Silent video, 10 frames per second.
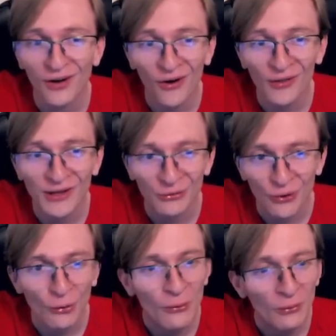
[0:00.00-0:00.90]
all in a
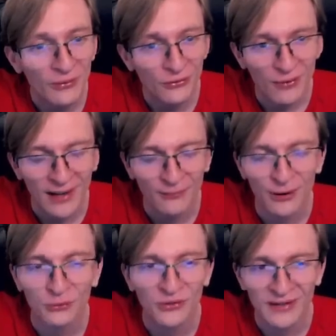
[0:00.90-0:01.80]
row with Dragon
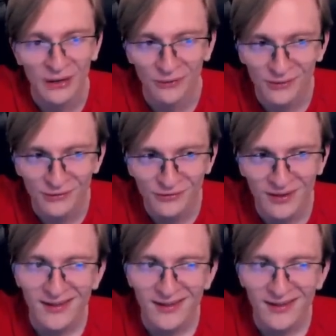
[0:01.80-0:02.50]
Breath with Gyarados.